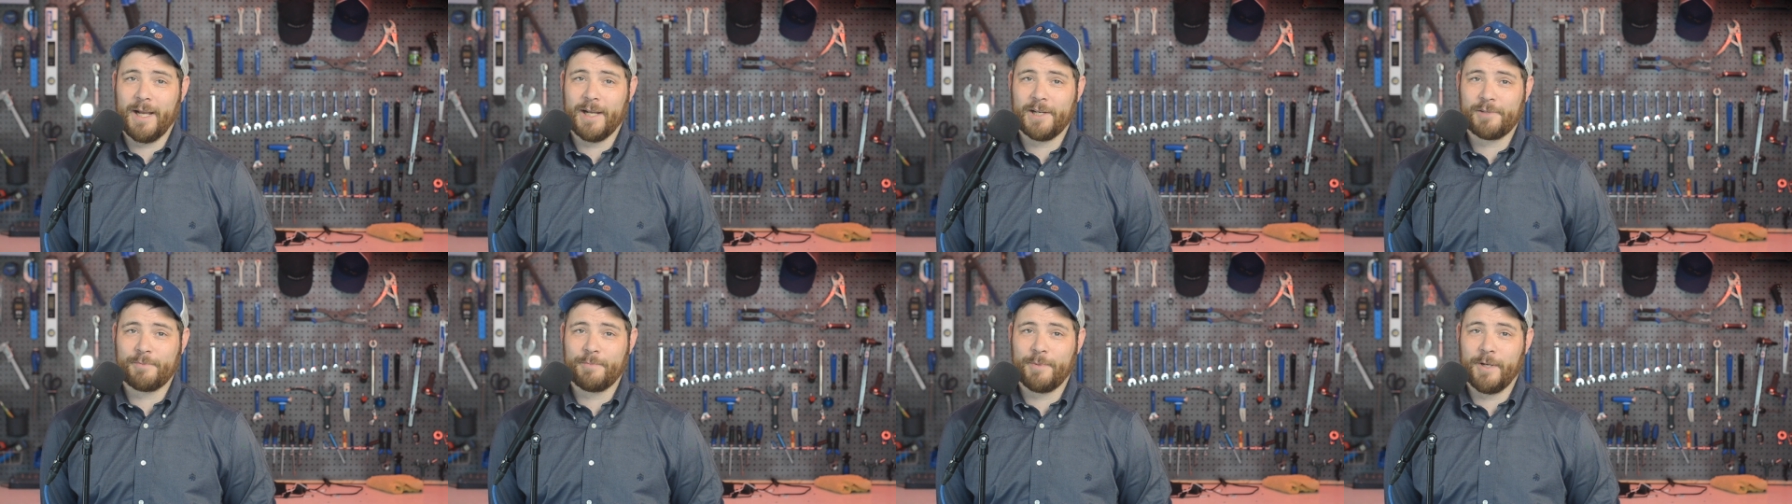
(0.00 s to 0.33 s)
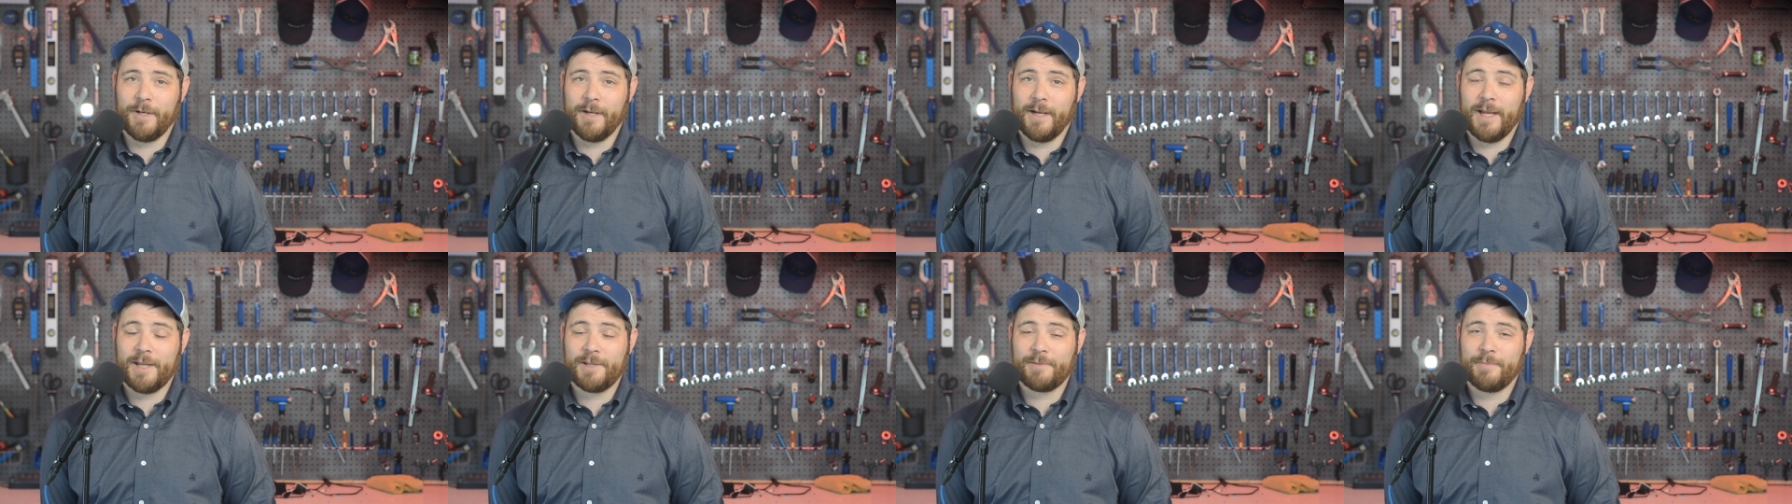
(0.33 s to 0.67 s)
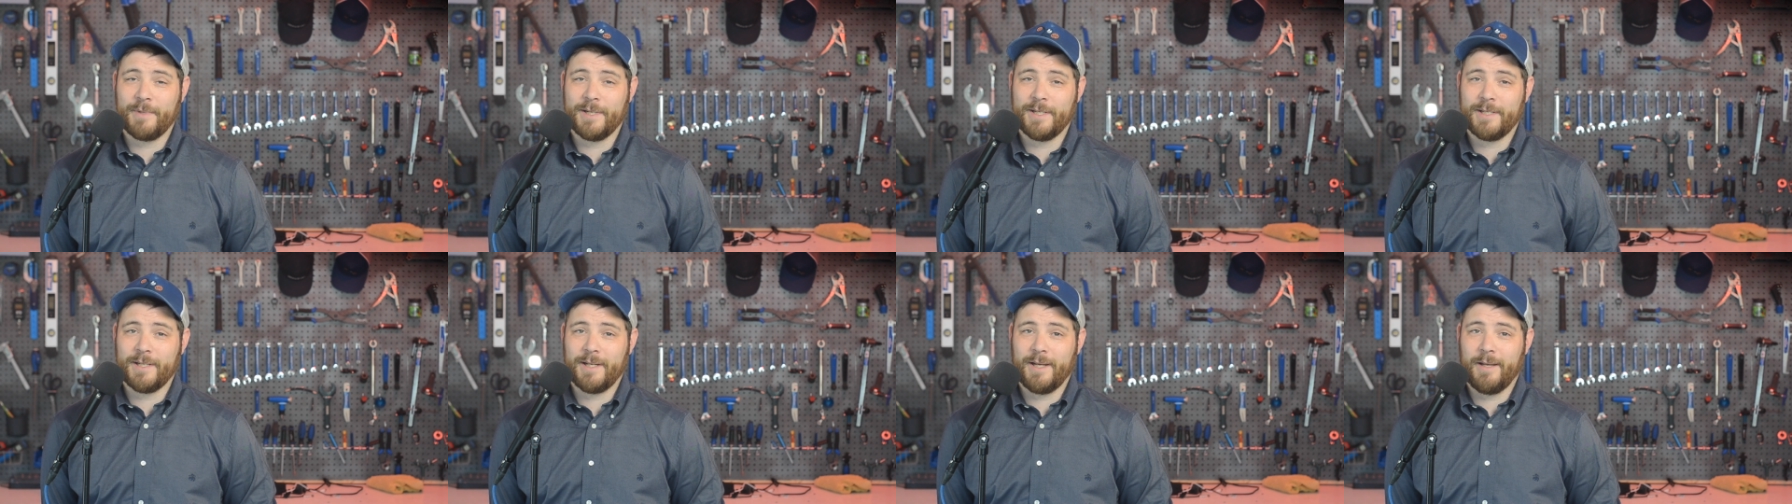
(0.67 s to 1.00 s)
Xpeng has
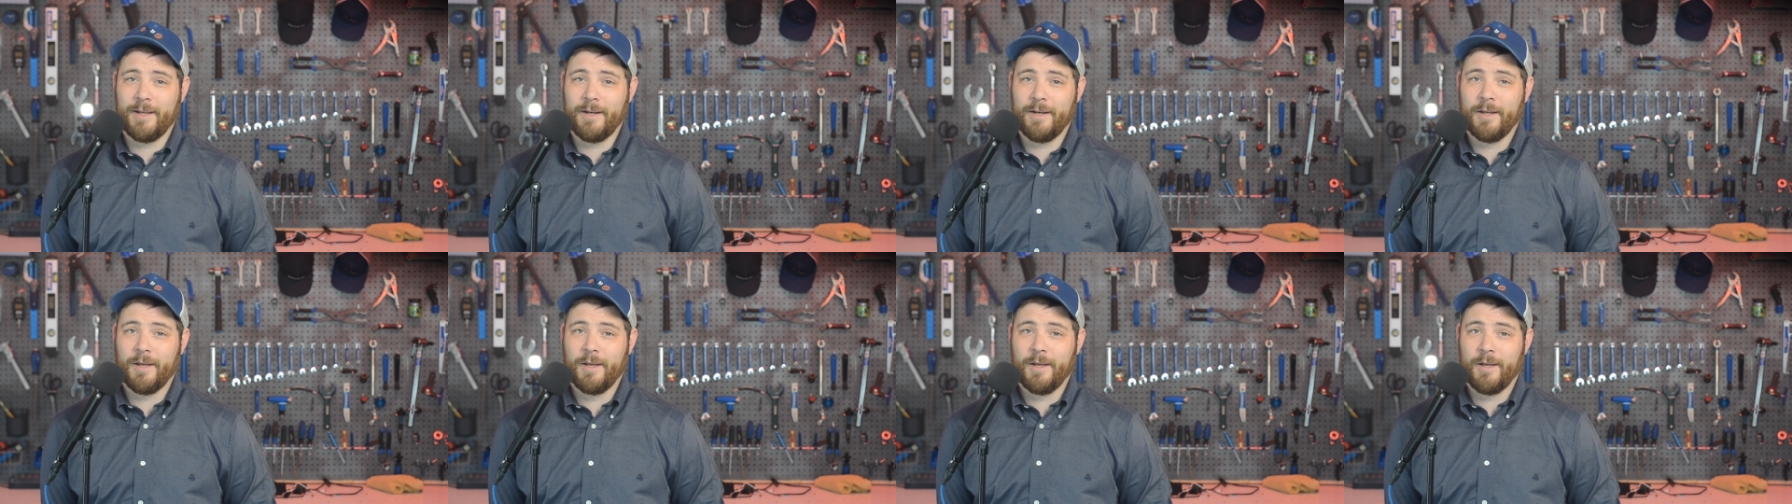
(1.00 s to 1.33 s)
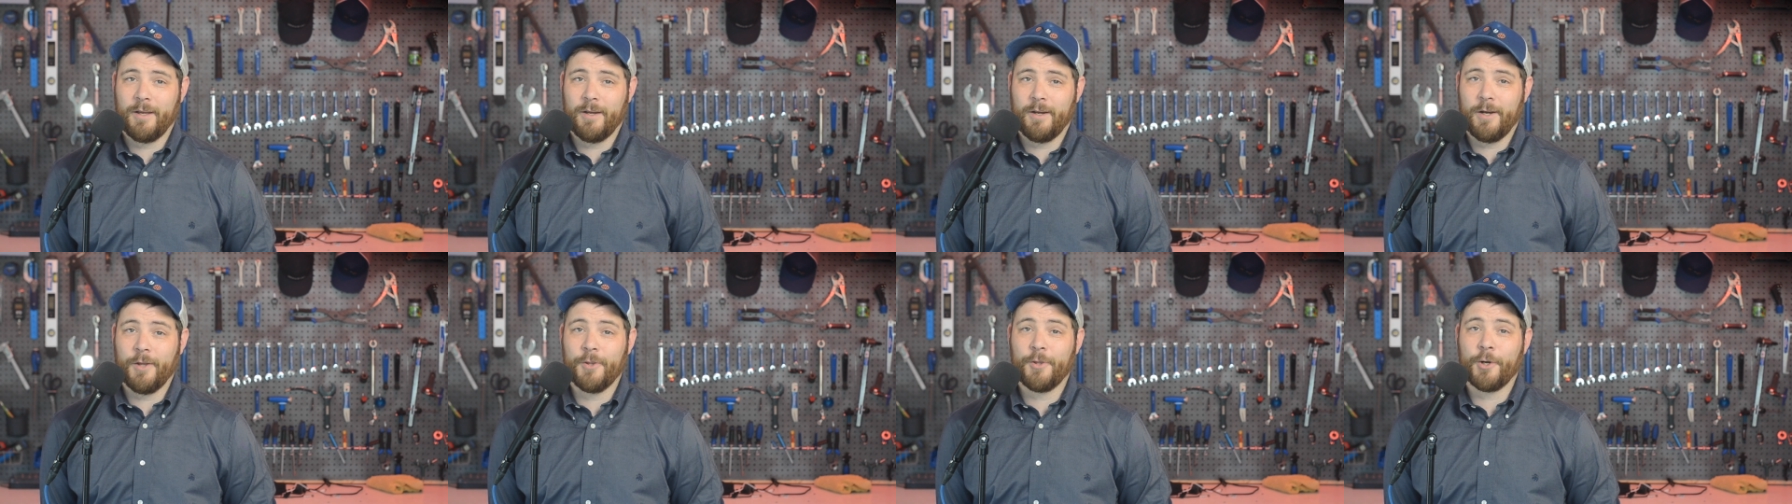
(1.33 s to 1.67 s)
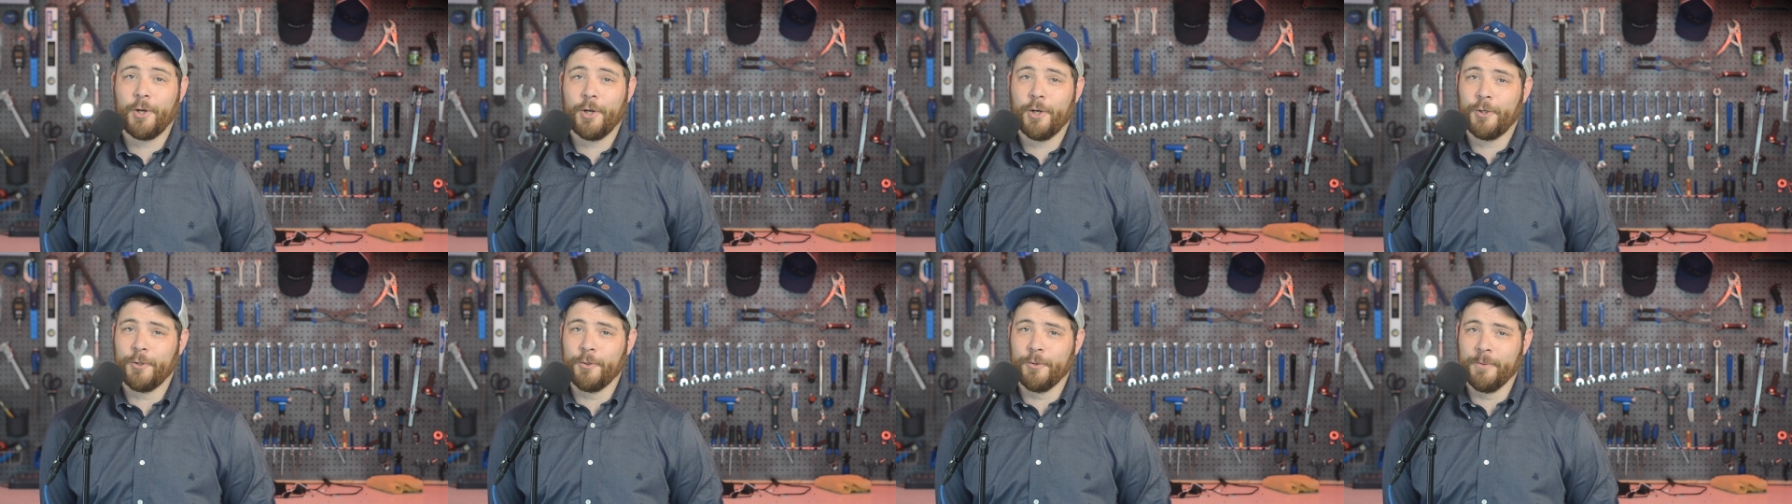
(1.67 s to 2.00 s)
been done on
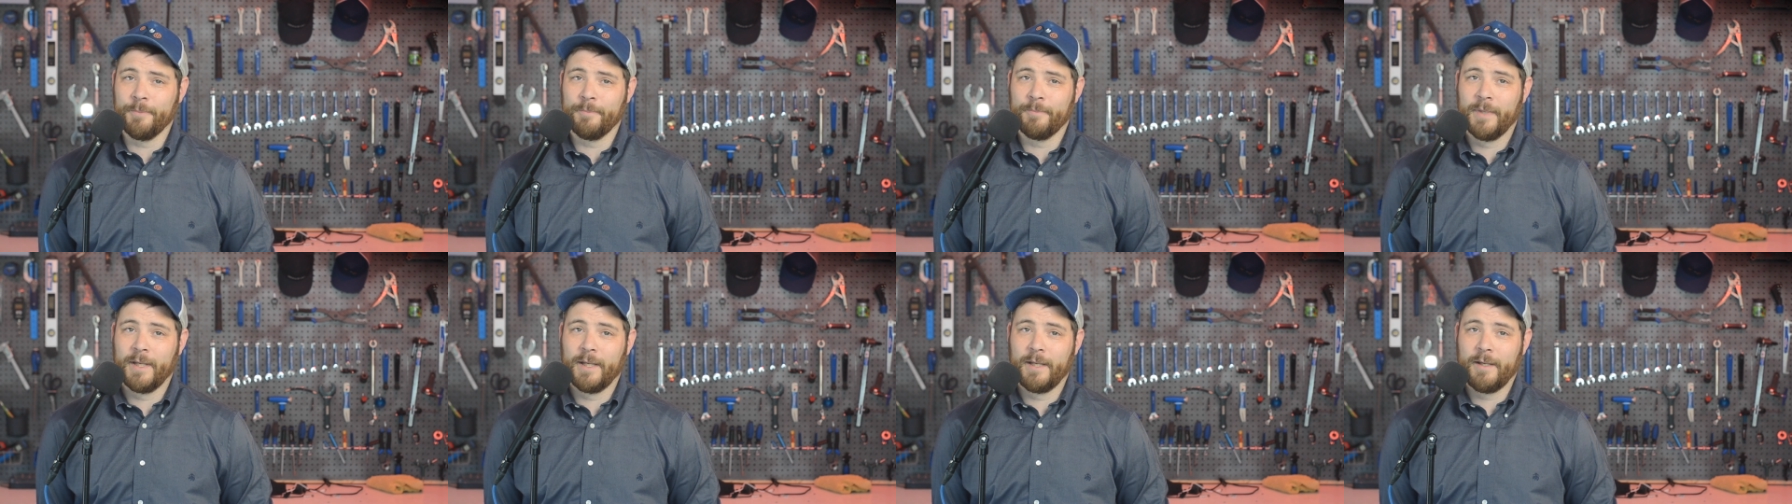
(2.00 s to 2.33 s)
their own.